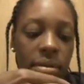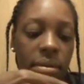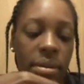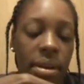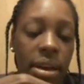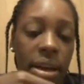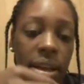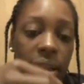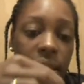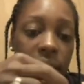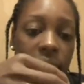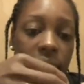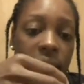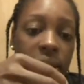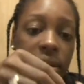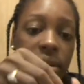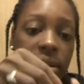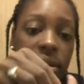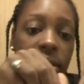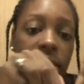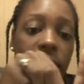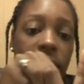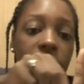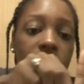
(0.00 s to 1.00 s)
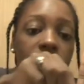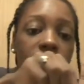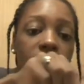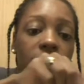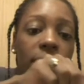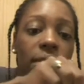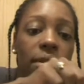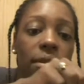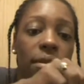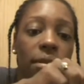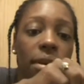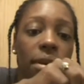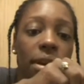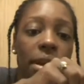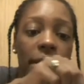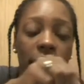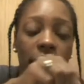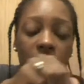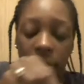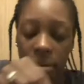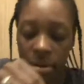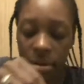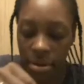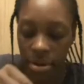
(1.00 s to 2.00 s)
We got this little hole here,
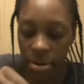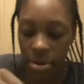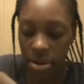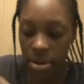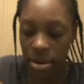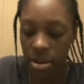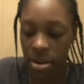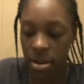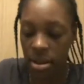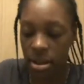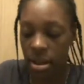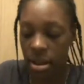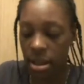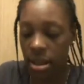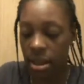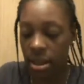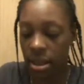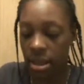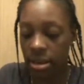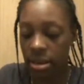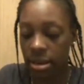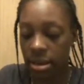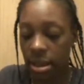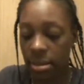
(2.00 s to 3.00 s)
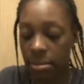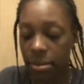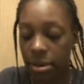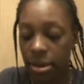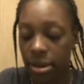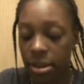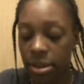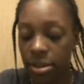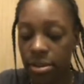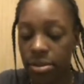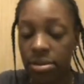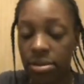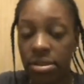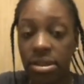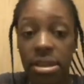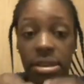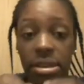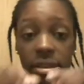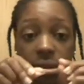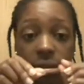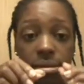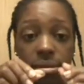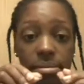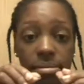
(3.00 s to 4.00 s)
and I'm going to use
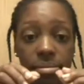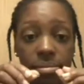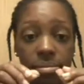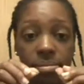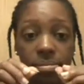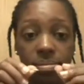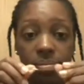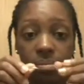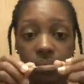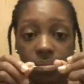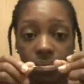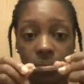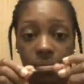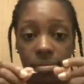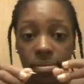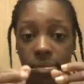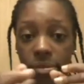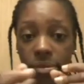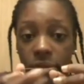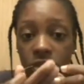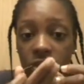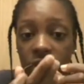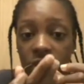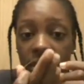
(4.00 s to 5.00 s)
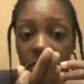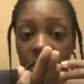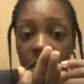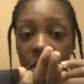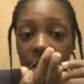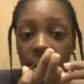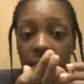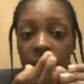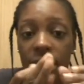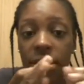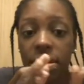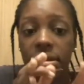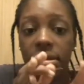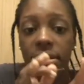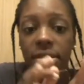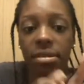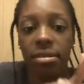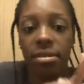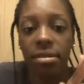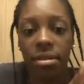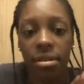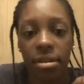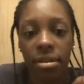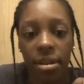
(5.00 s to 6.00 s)
this just like this.
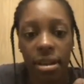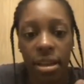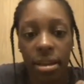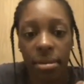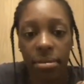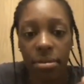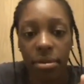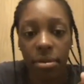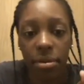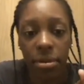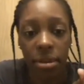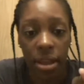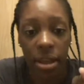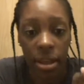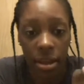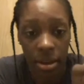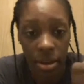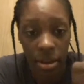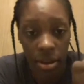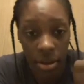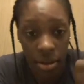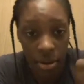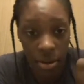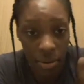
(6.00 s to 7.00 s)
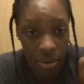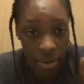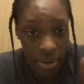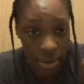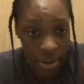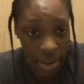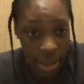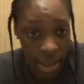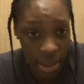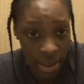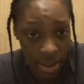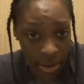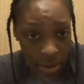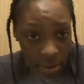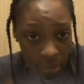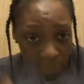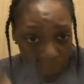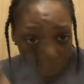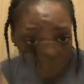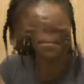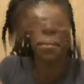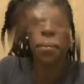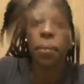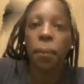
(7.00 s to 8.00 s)
Keep doing that little
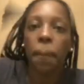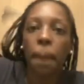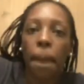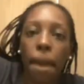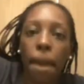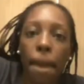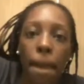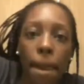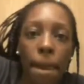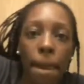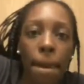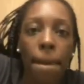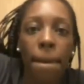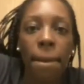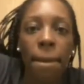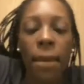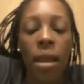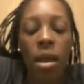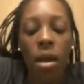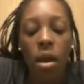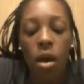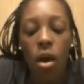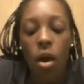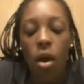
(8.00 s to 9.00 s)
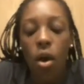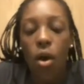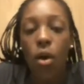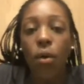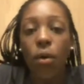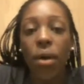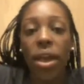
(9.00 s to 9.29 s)
hole there.